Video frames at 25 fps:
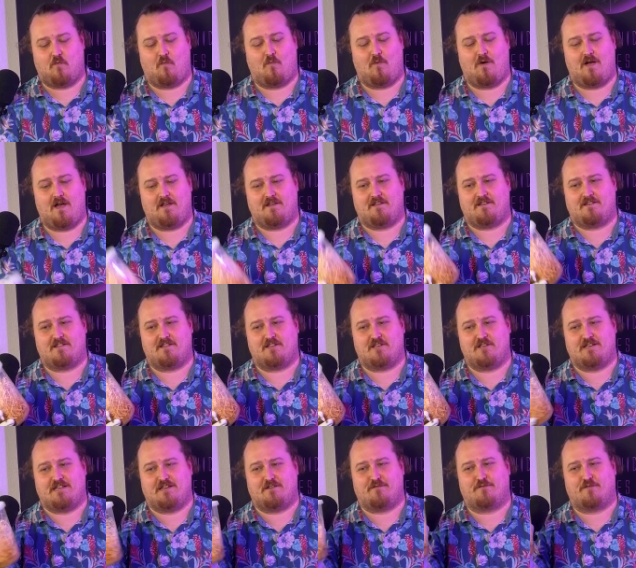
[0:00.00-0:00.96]
One,
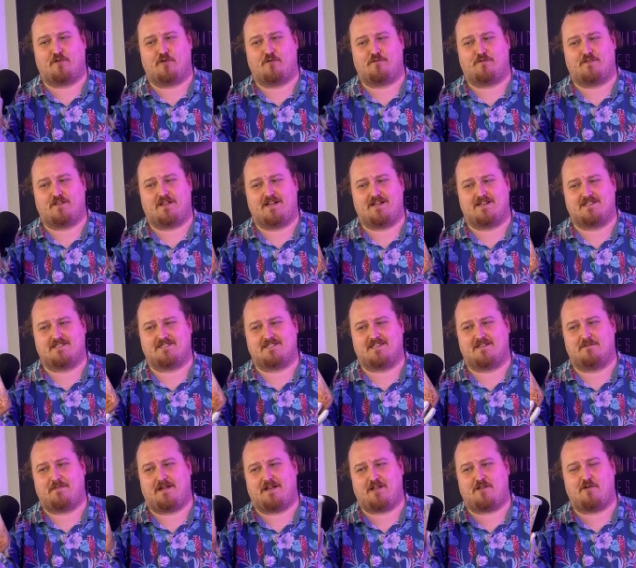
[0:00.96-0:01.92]
you need fruit flies,
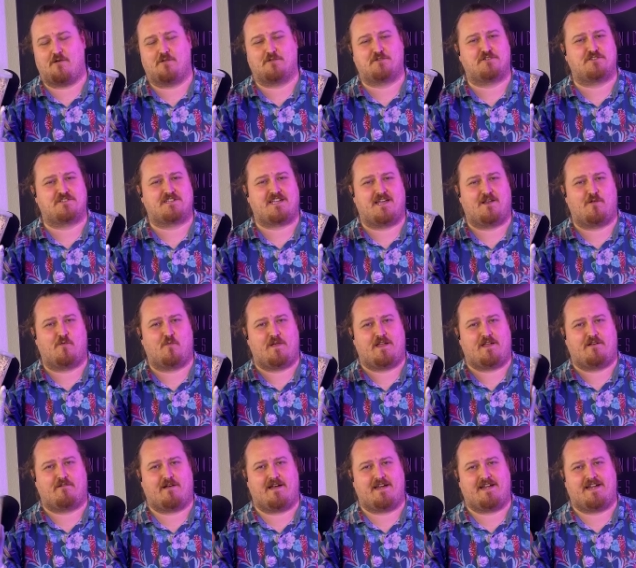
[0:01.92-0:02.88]
and my culture is kind of
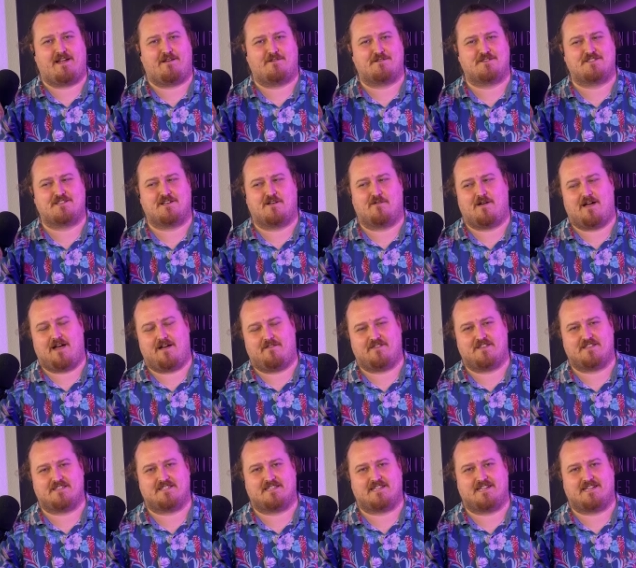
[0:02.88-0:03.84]
weak right now, so
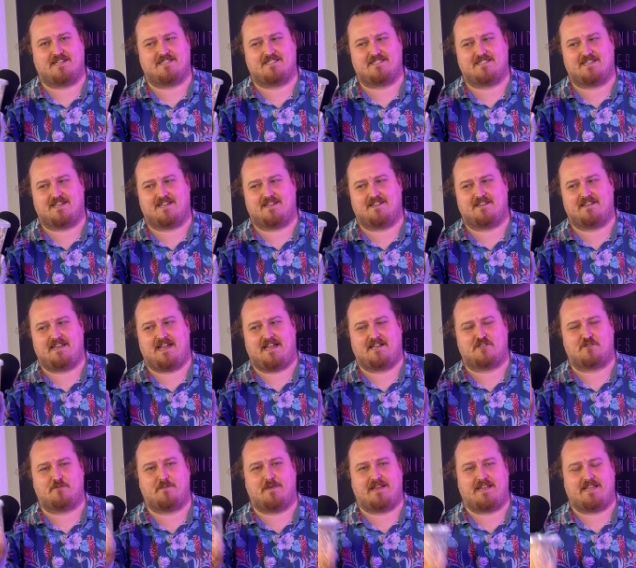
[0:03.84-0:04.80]
obviously it's uh,
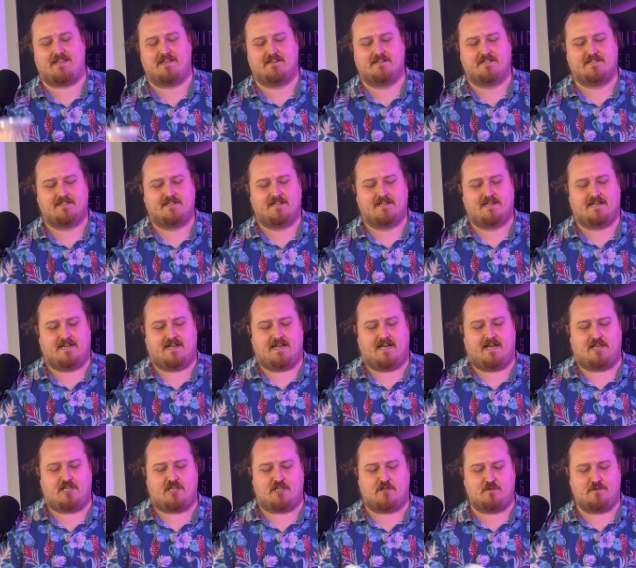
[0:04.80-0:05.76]
not too many.
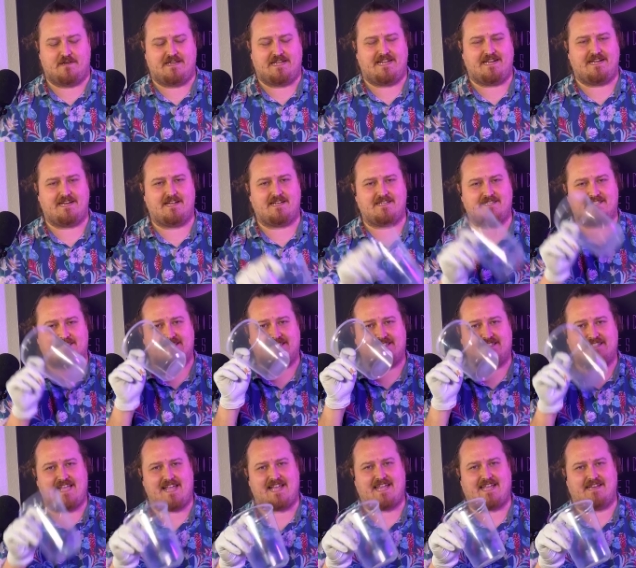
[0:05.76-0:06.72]
Uh, you need a
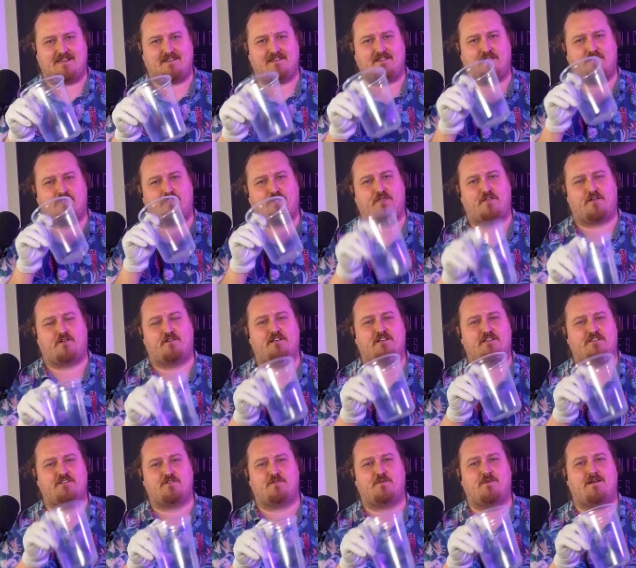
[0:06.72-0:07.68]
second
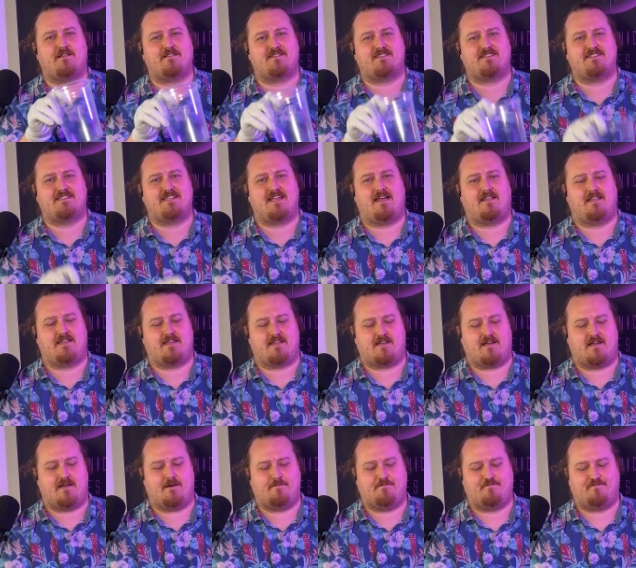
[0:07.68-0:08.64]
32 ounce deli
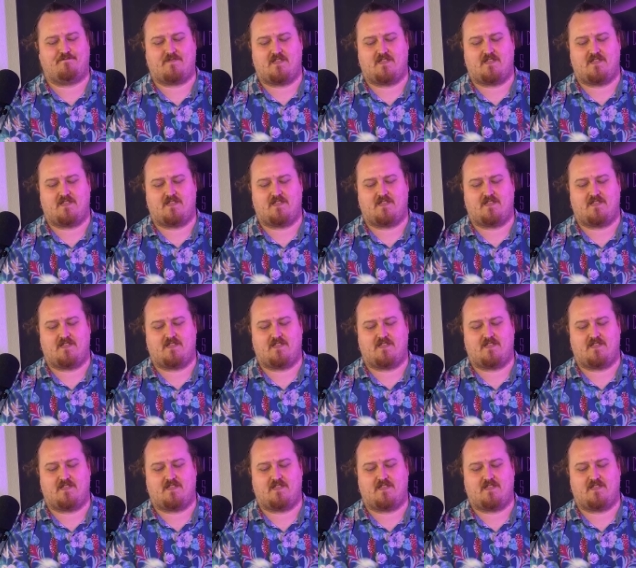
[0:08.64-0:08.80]
cup.